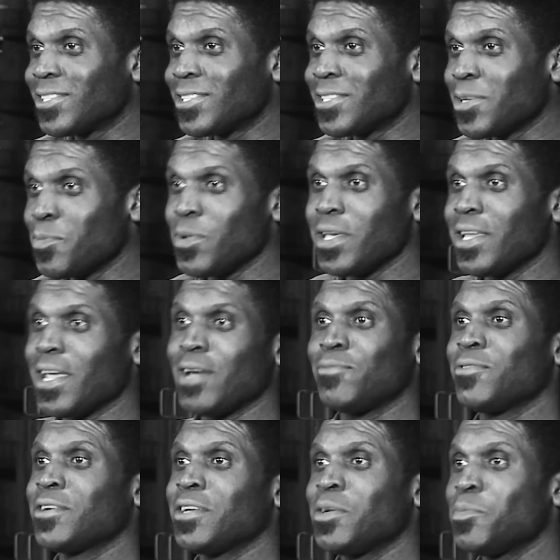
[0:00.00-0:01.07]
to be an
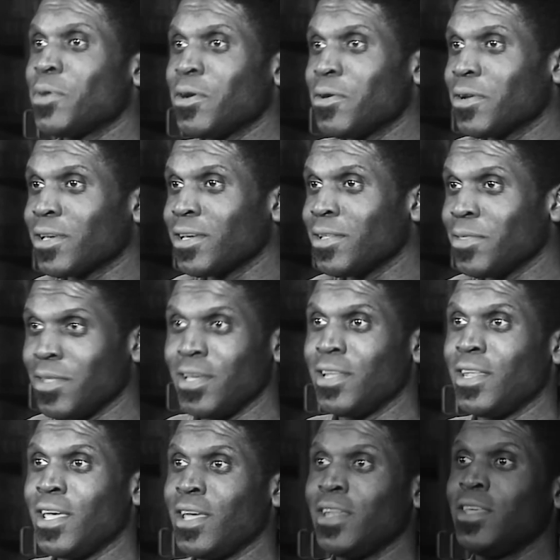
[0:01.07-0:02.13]
African American
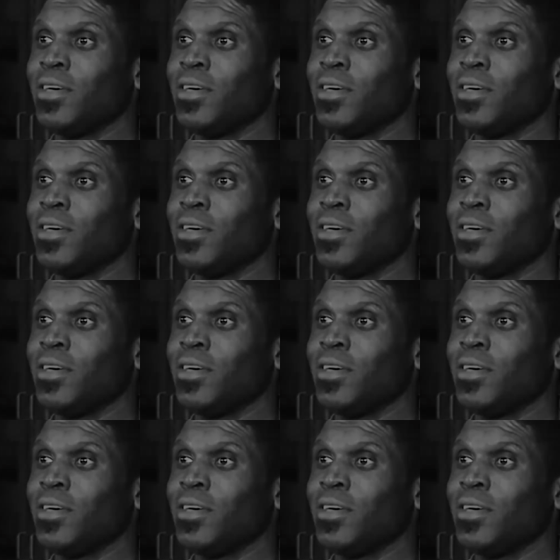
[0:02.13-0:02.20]
than any